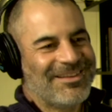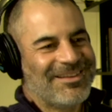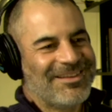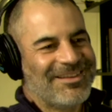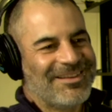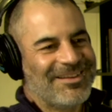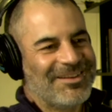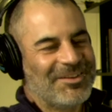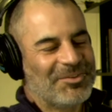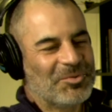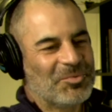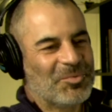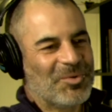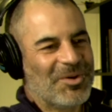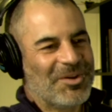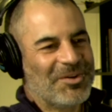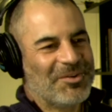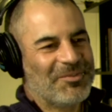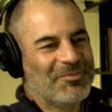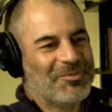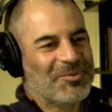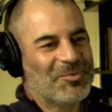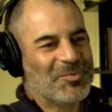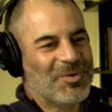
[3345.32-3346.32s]
It's a
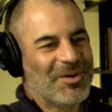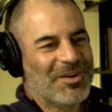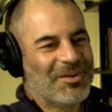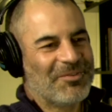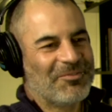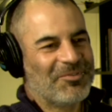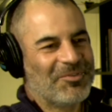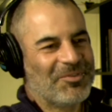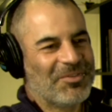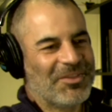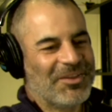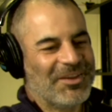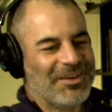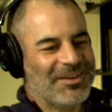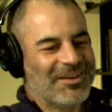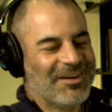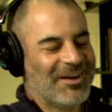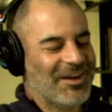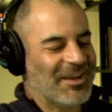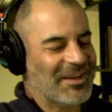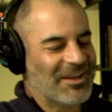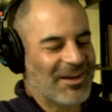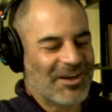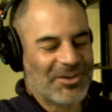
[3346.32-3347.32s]
wonderful, wonderful thing.
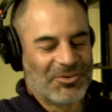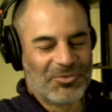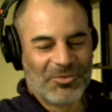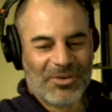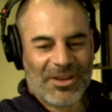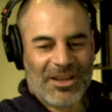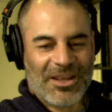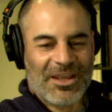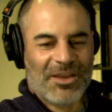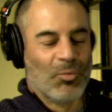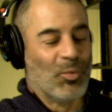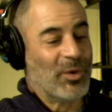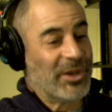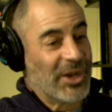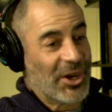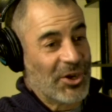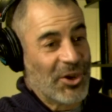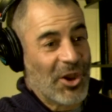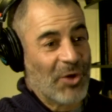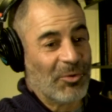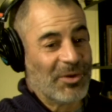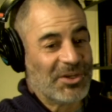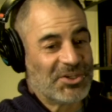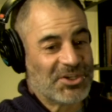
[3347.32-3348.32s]
We don't
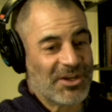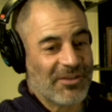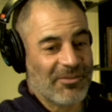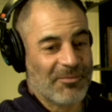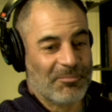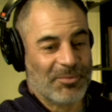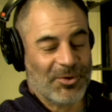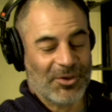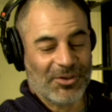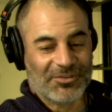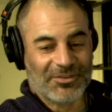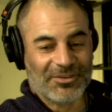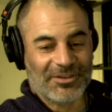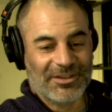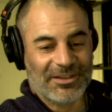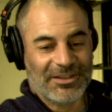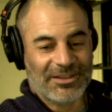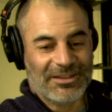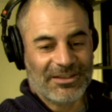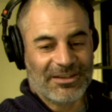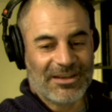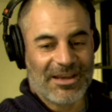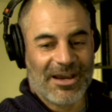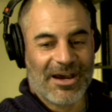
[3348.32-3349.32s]
know each other
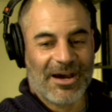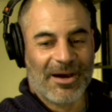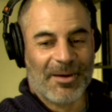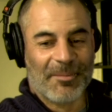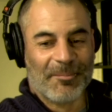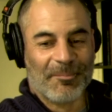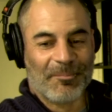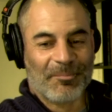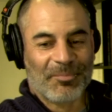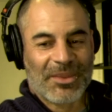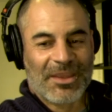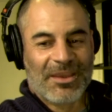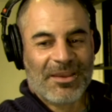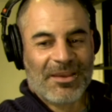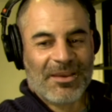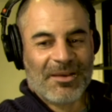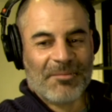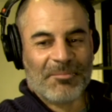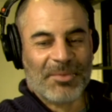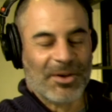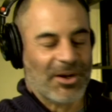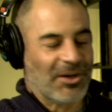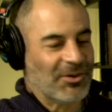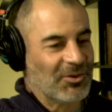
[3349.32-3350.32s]
personally,
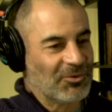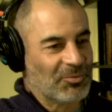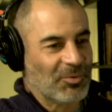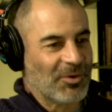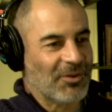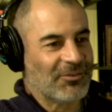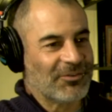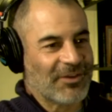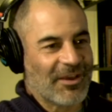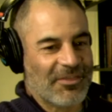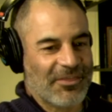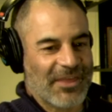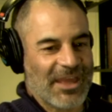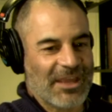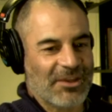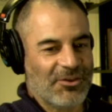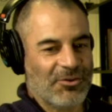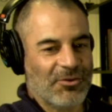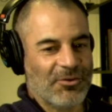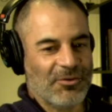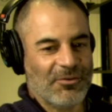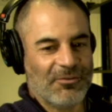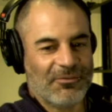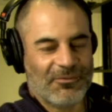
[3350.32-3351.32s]
but I just want to say thank
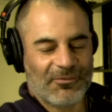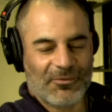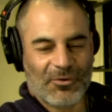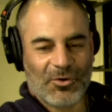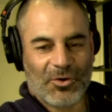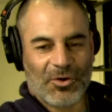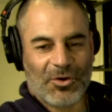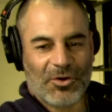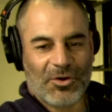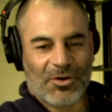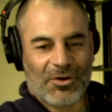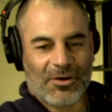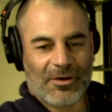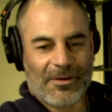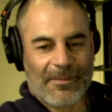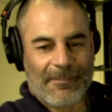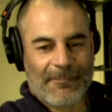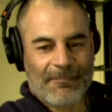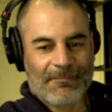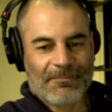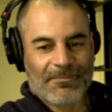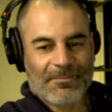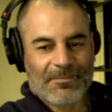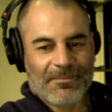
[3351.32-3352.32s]
you for
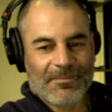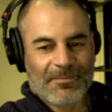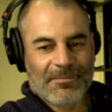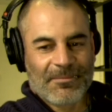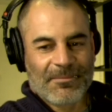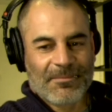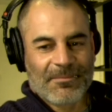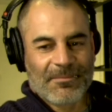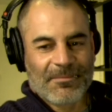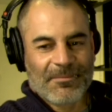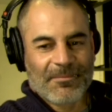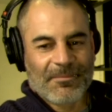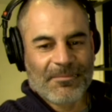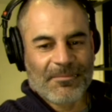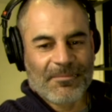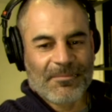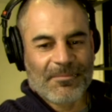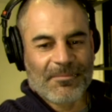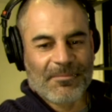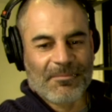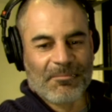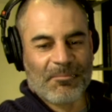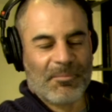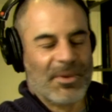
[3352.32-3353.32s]

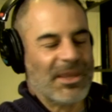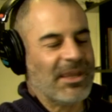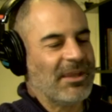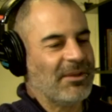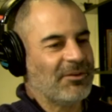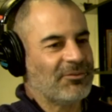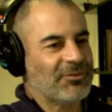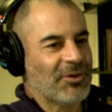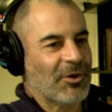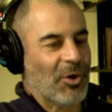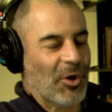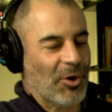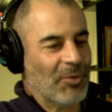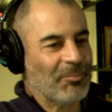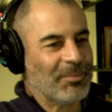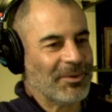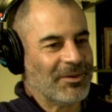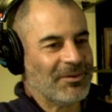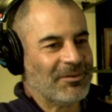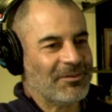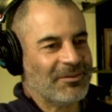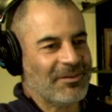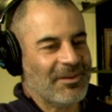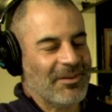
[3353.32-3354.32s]
being so
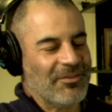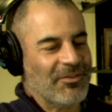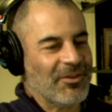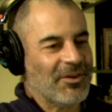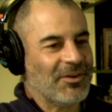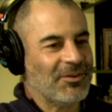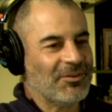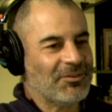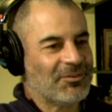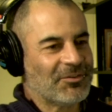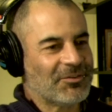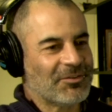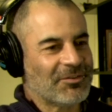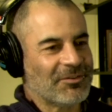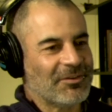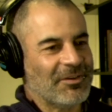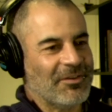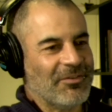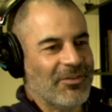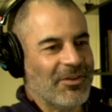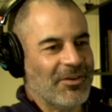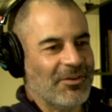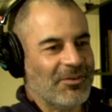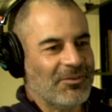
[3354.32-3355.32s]
open in
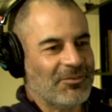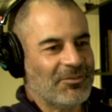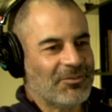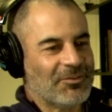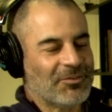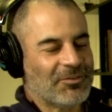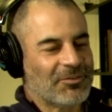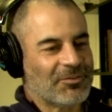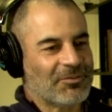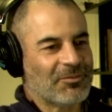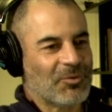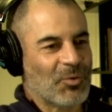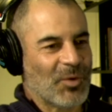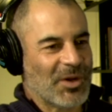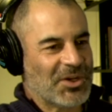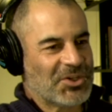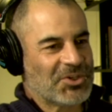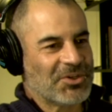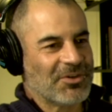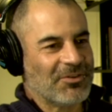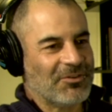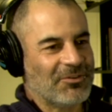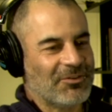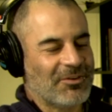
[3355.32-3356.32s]
these
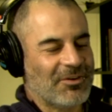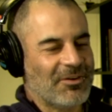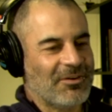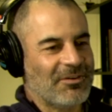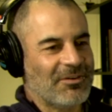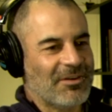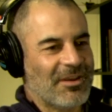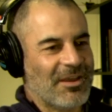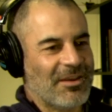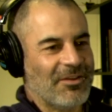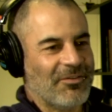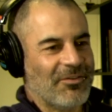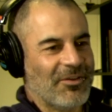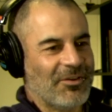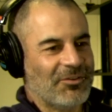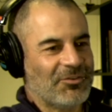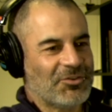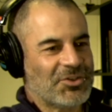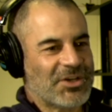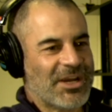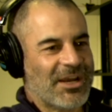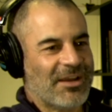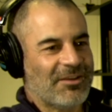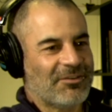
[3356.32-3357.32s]
questions and in these
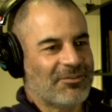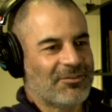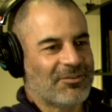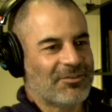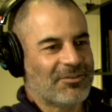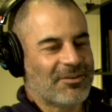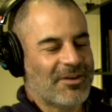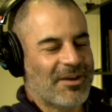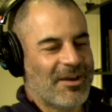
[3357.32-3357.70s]
chats.